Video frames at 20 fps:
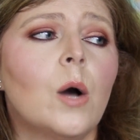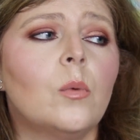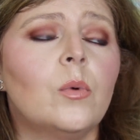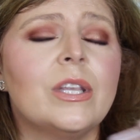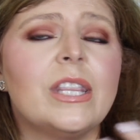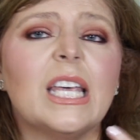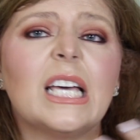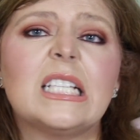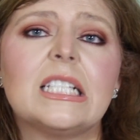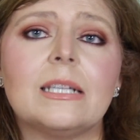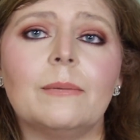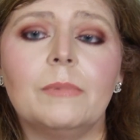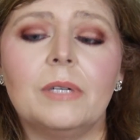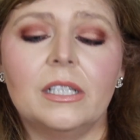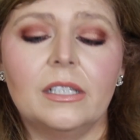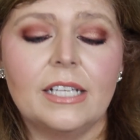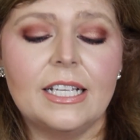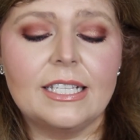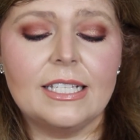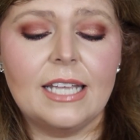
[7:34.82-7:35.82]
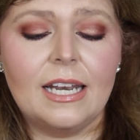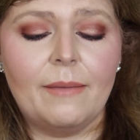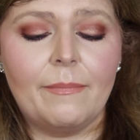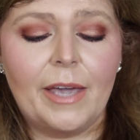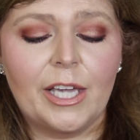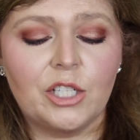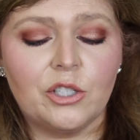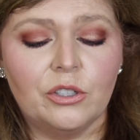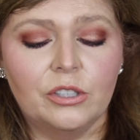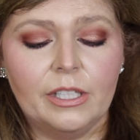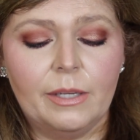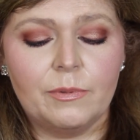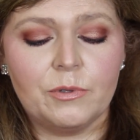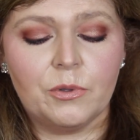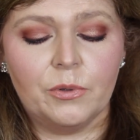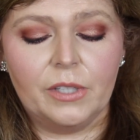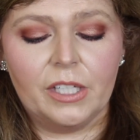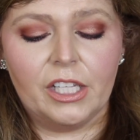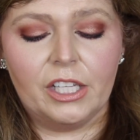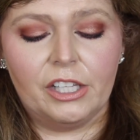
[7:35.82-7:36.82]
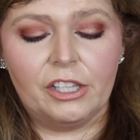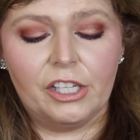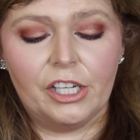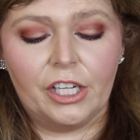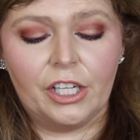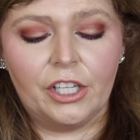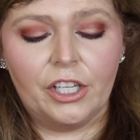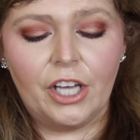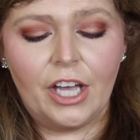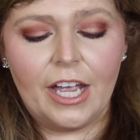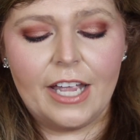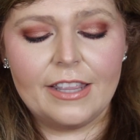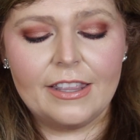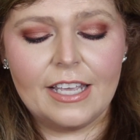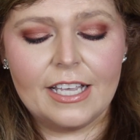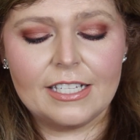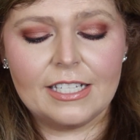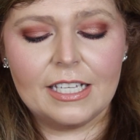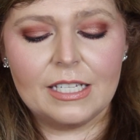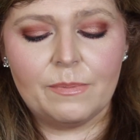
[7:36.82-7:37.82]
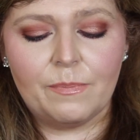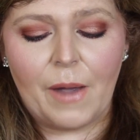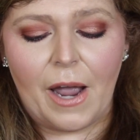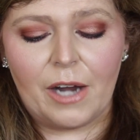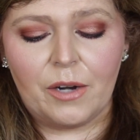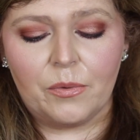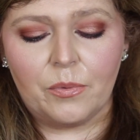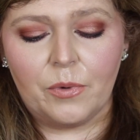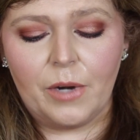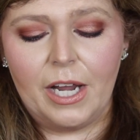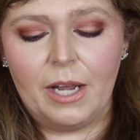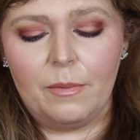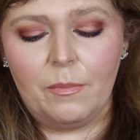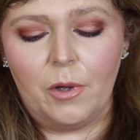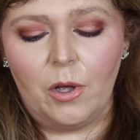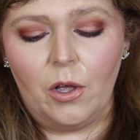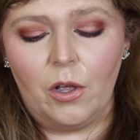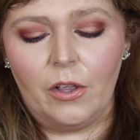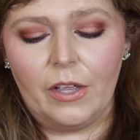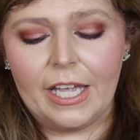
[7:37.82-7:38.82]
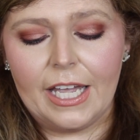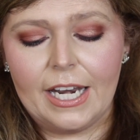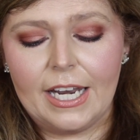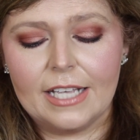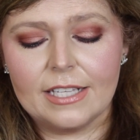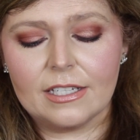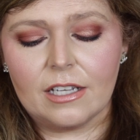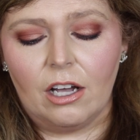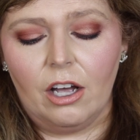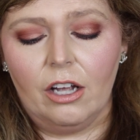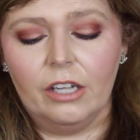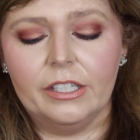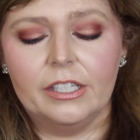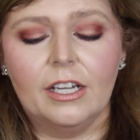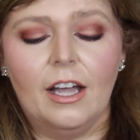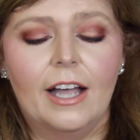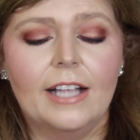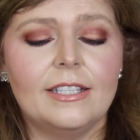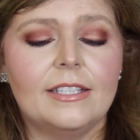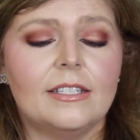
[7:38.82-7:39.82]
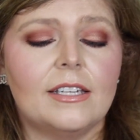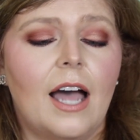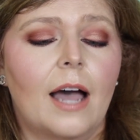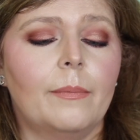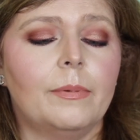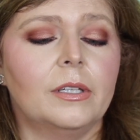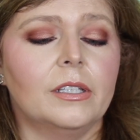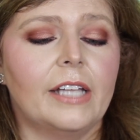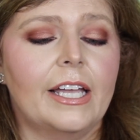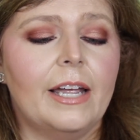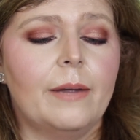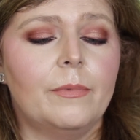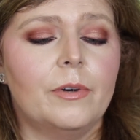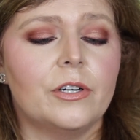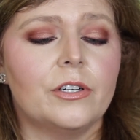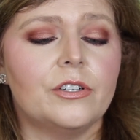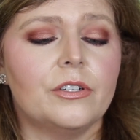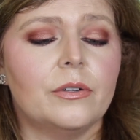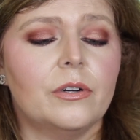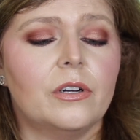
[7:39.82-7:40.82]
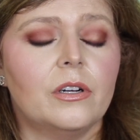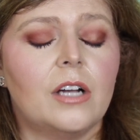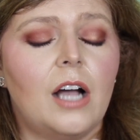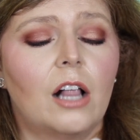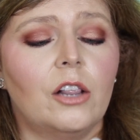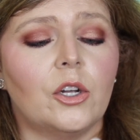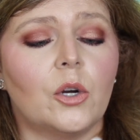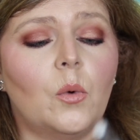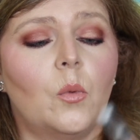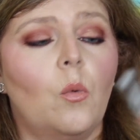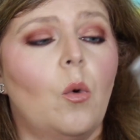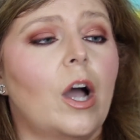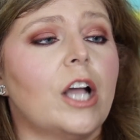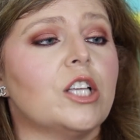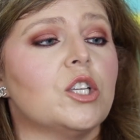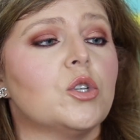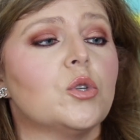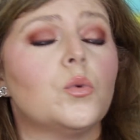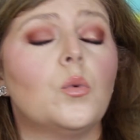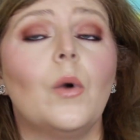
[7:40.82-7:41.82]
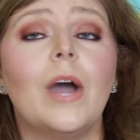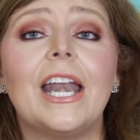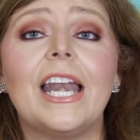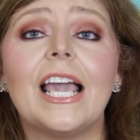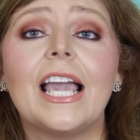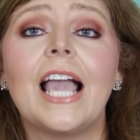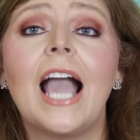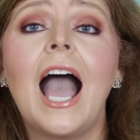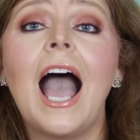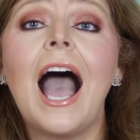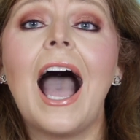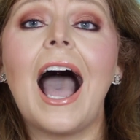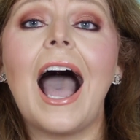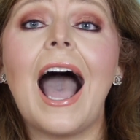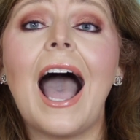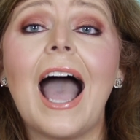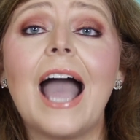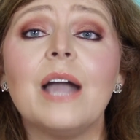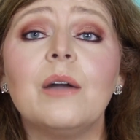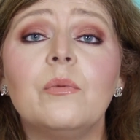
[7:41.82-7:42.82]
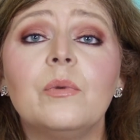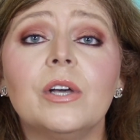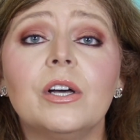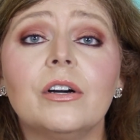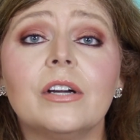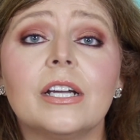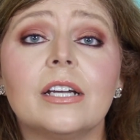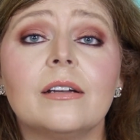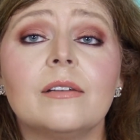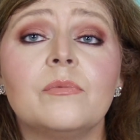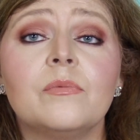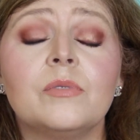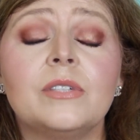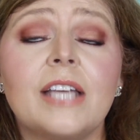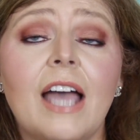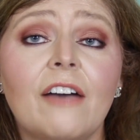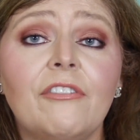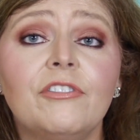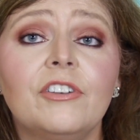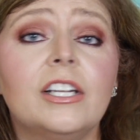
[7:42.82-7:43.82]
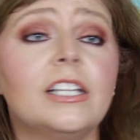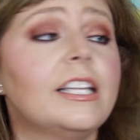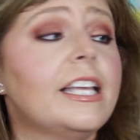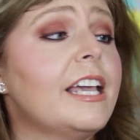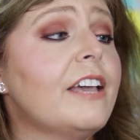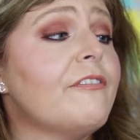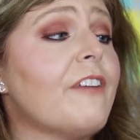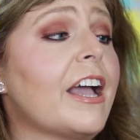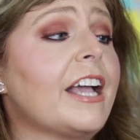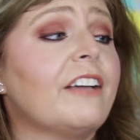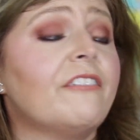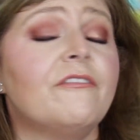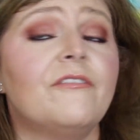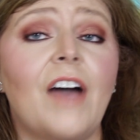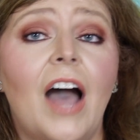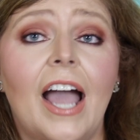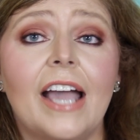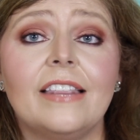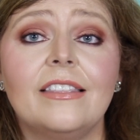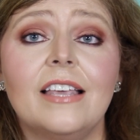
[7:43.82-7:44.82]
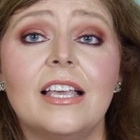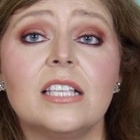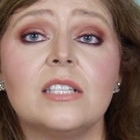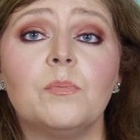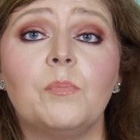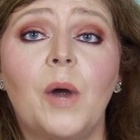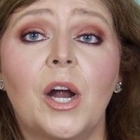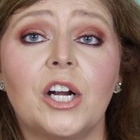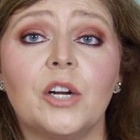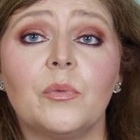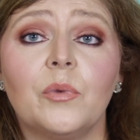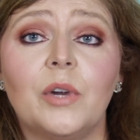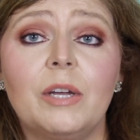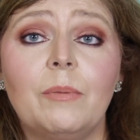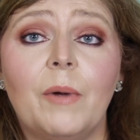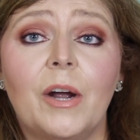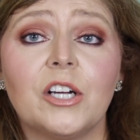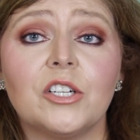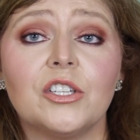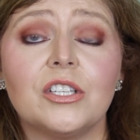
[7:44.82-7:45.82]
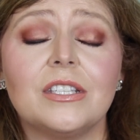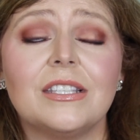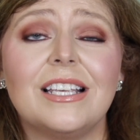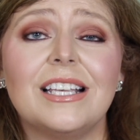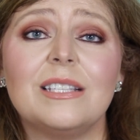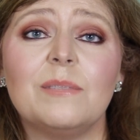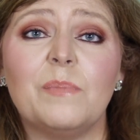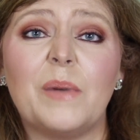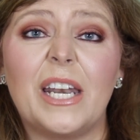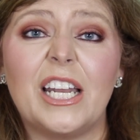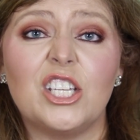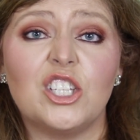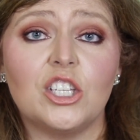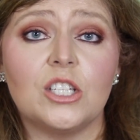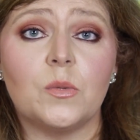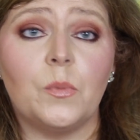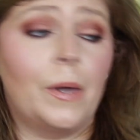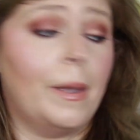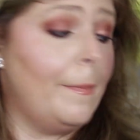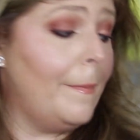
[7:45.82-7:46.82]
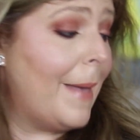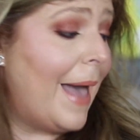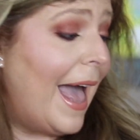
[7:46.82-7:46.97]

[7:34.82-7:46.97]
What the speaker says: with some glisten. It makes your lips really look good. This is by Rimmel. It is called Nonstop Glamour color 120. I will definitely, if I can find this, repurchase this, but it just went